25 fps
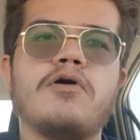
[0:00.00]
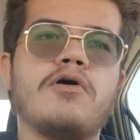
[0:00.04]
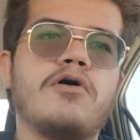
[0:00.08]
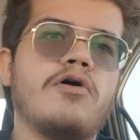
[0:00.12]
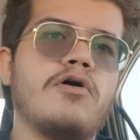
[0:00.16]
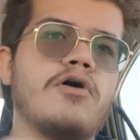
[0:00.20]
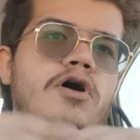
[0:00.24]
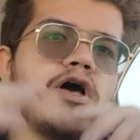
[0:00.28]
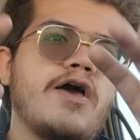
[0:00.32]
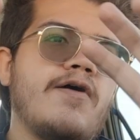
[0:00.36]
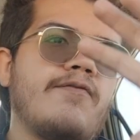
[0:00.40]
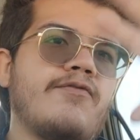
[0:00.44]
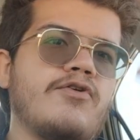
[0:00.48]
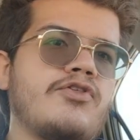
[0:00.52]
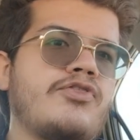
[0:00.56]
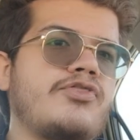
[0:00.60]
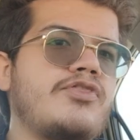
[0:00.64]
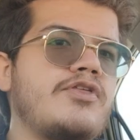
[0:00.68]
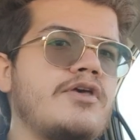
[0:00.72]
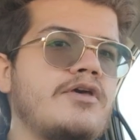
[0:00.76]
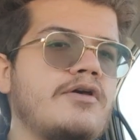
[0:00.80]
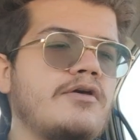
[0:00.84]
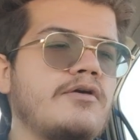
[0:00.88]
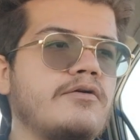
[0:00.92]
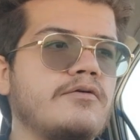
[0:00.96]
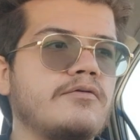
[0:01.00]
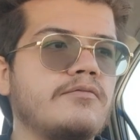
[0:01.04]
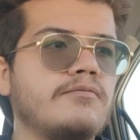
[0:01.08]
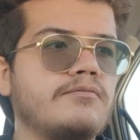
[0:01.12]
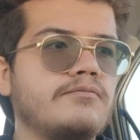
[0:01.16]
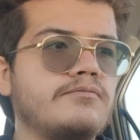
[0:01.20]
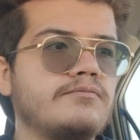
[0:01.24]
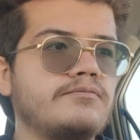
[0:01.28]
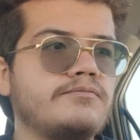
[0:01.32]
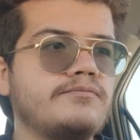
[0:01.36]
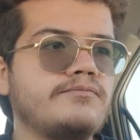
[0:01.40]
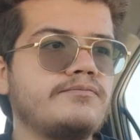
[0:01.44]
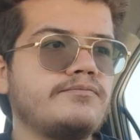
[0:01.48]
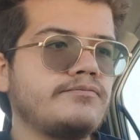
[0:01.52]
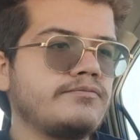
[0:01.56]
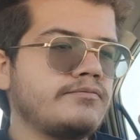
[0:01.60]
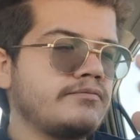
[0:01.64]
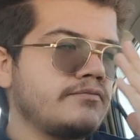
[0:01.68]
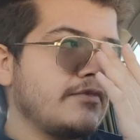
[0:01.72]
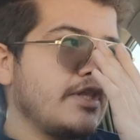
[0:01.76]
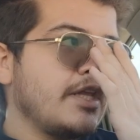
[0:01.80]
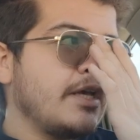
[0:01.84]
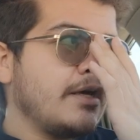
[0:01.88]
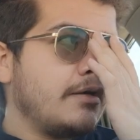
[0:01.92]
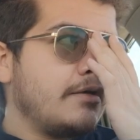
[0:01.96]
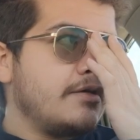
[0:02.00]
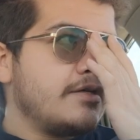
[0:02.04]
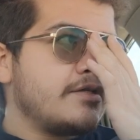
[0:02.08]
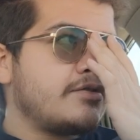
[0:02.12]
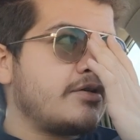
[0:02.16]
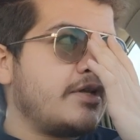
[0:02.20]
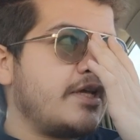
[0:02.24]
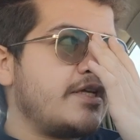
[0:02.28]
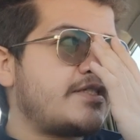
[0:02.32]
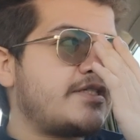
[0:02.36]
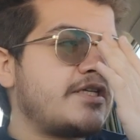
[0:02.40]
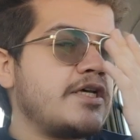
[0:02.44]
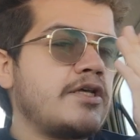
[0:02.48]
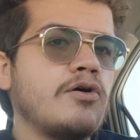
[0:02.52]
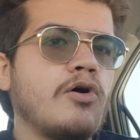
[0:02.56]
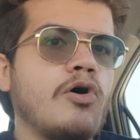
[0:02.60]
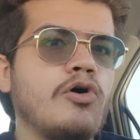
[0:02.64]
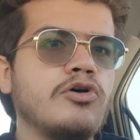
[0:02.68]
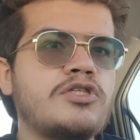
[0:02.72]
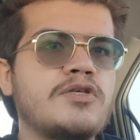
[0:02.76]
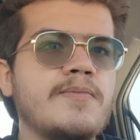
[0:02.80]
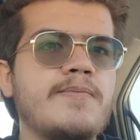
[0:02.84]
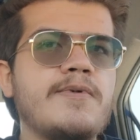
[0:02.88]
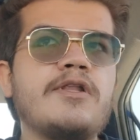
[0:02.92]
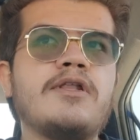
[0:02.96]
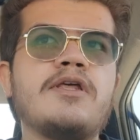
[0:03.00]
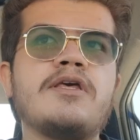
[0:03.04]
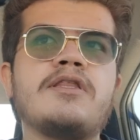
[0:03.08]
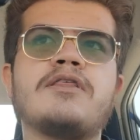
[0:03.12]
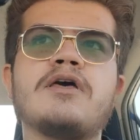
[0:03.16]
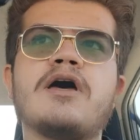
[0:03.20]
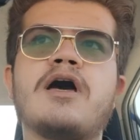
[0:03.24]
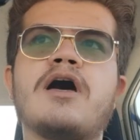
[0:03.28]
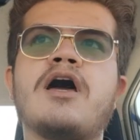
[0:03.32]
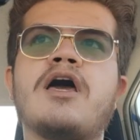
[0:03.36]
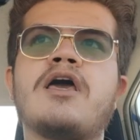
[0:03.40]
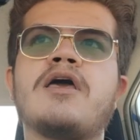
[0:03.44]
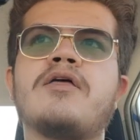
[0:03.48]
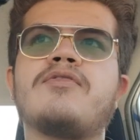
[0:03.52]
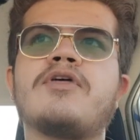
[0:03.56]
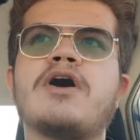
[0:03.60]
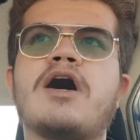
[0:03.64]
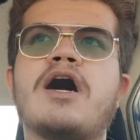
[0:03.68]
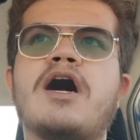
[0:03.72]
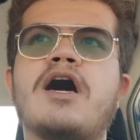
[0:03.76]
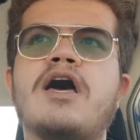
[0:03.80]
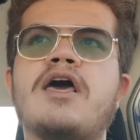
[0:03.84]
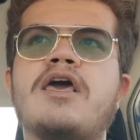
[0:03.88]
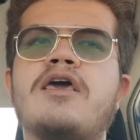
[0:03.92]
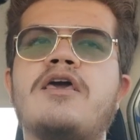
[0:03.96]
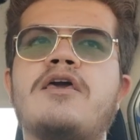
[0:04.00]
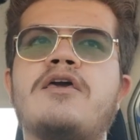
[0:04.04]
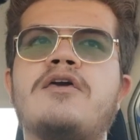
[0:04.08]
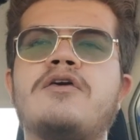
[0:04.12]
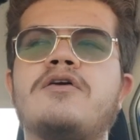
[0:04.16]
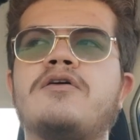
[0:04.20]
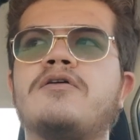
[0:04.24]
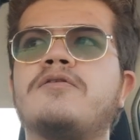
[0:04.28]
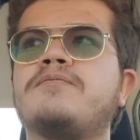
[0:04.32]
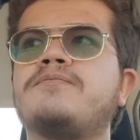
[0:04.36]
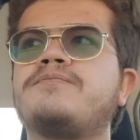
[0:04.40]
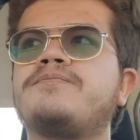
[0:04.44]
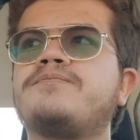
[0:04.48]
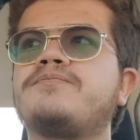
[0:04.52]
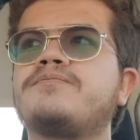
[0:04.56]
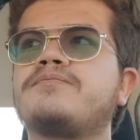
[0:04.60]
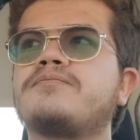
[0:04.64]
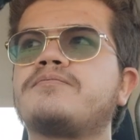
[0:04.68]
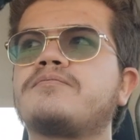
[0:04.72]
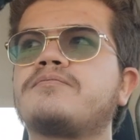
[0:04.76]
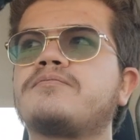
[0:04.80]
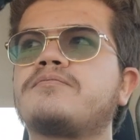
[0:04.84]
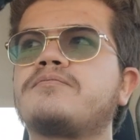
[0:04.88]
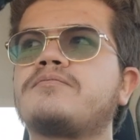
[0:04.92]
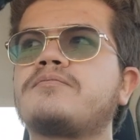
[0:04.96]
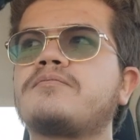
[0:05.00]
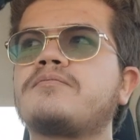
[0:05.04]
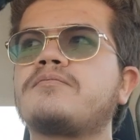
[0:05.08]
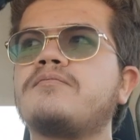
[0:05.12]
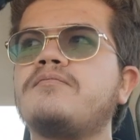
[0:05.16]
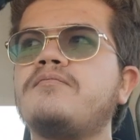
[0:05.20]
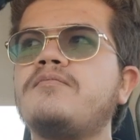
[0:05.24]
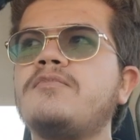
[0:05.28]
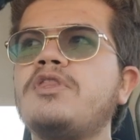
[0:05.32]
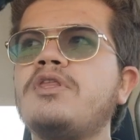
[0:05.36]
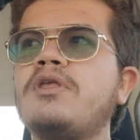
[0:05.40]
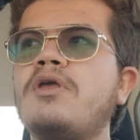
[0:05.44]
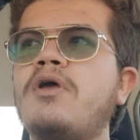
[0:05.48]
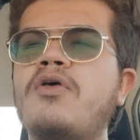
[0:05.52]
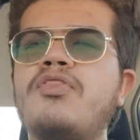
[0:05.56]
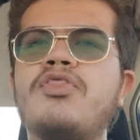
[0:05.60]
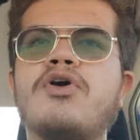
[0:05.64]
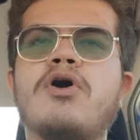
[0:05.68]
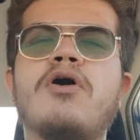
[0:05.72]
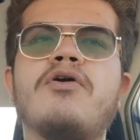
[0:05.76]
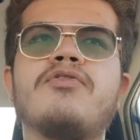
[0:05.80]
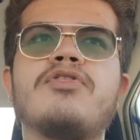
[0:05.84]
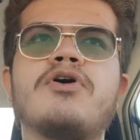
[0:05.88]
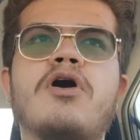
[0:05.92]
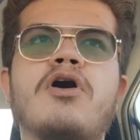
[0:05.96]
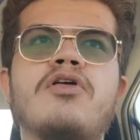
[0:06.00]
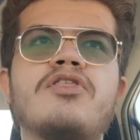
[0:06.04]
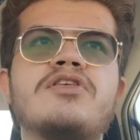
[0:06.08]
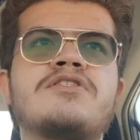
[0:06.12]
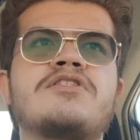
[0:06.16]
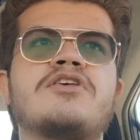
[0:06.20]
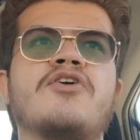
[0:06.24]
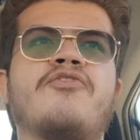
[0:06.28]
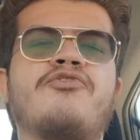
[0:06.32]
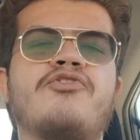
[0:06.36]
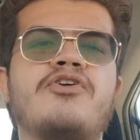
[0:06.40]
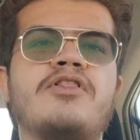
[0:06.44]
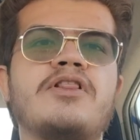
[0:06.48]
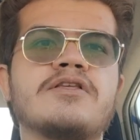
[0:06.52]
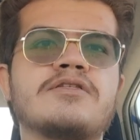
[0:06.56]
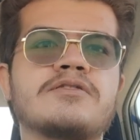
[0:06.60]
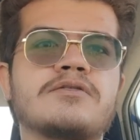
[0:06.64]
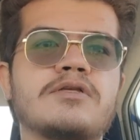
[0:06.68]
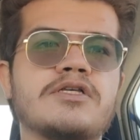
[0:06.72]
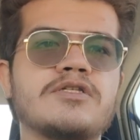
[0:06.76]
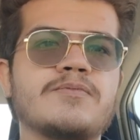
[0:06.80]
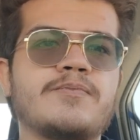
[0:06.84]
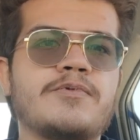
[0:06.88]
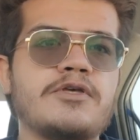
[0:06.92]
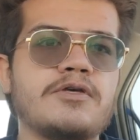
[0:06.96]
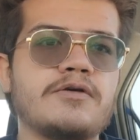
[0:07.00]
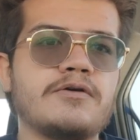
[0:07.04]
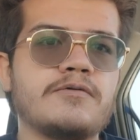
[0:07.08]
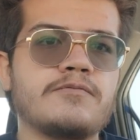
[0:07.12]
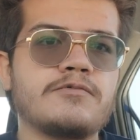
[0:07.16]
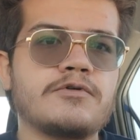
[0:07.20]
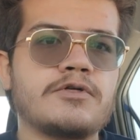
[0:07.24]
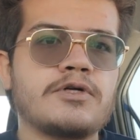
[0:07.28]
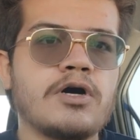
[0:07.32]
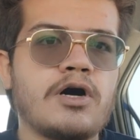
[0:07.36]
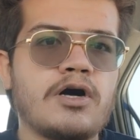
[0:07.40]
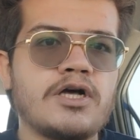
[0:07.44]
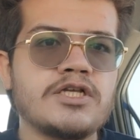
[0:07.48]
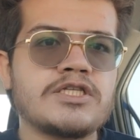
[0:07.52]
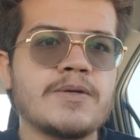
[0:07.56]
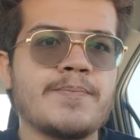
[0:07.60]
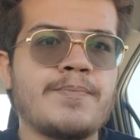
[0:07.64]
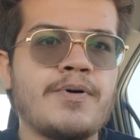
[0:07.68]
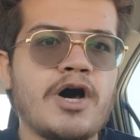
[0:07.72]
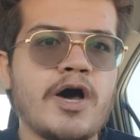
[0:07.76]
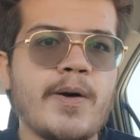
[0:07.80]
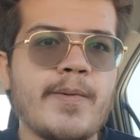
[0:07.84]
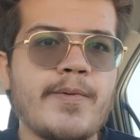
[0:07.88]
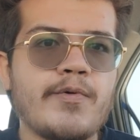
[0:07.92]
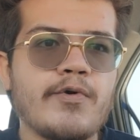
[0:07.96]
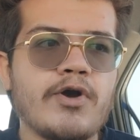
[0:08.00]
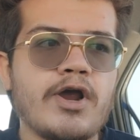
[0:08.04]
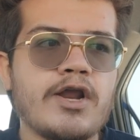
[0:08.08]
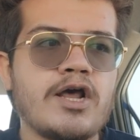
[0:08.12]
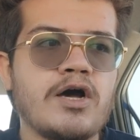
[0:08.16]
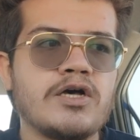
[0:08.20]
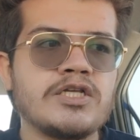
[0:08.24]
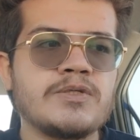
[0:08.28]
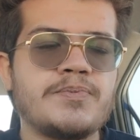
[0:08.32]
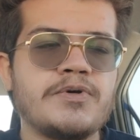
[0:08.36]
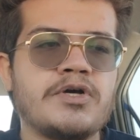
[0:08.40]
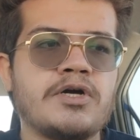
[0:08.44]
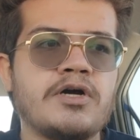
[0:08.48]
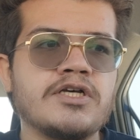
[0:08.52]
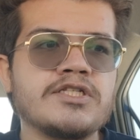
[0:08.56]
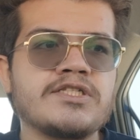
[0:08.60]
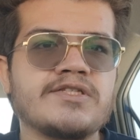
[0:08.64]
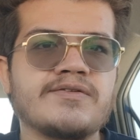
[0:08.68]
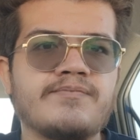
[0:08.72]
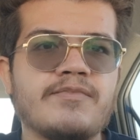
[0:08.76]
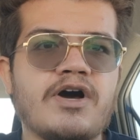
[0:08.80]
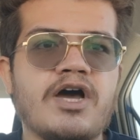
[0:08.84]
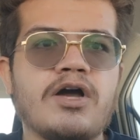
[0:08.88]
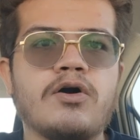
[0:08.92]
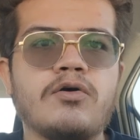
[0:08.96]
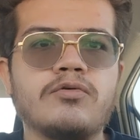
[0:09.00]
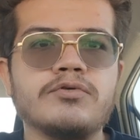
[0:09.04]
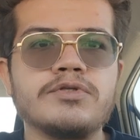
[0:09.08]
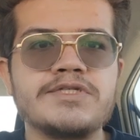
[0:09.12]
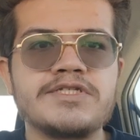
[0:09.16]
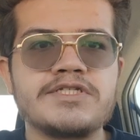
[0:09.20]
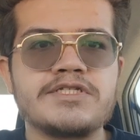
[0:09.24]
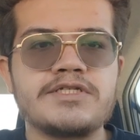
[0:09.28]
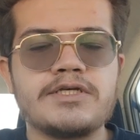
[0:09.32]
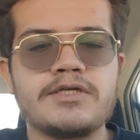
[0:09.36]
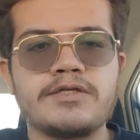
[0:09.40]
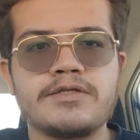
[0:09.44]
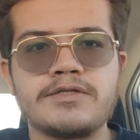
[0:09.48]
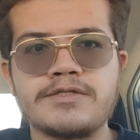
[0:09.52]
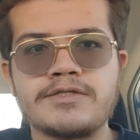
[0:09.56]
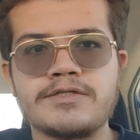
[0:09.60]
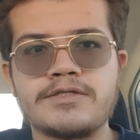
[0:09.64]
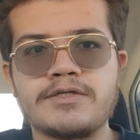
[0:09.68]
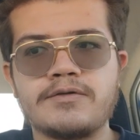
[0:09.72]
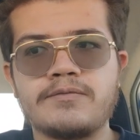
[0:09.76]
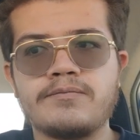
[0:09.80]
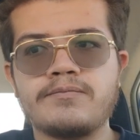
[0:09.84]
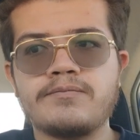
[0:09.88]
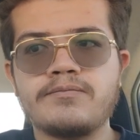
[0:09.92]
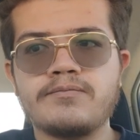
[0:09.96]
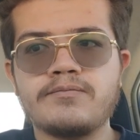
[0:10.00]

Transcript: all everything. So they said ultimately that I that I the, the all the suffering that's, that's being caused upon me right now is because of my own sins.